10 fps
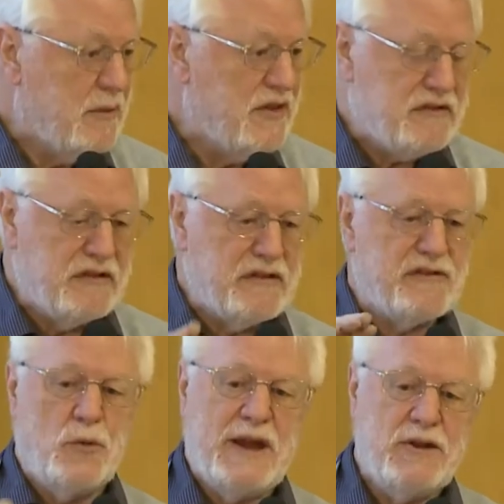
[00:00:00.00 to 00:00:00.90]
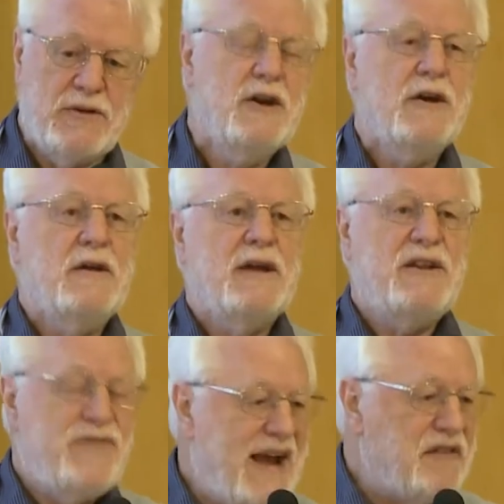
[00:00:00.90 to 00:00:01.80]
I mean, this is just a way to
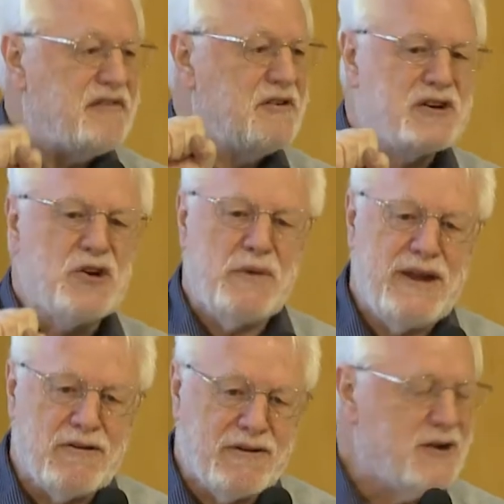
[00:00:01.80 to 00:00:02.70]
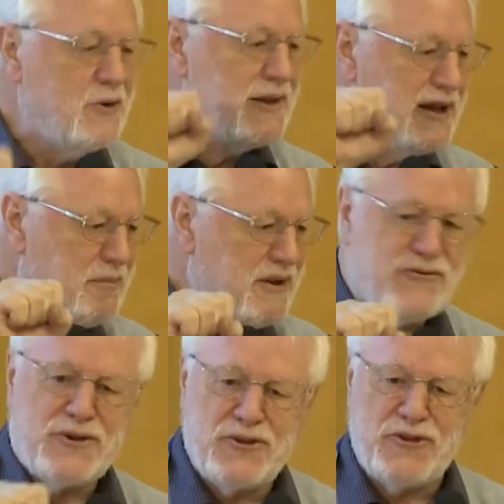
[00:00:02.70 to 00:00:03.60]
advance your career and go a little bit
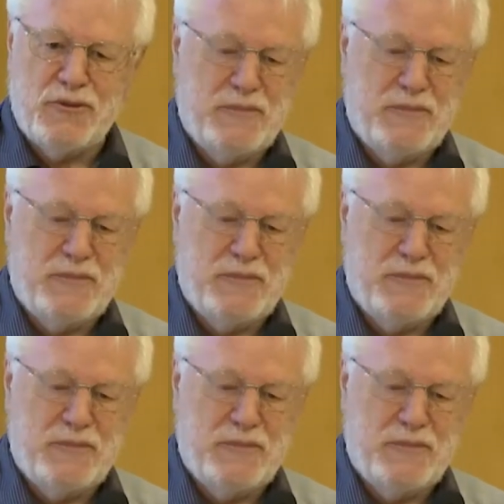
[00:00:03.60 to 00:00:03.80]
further and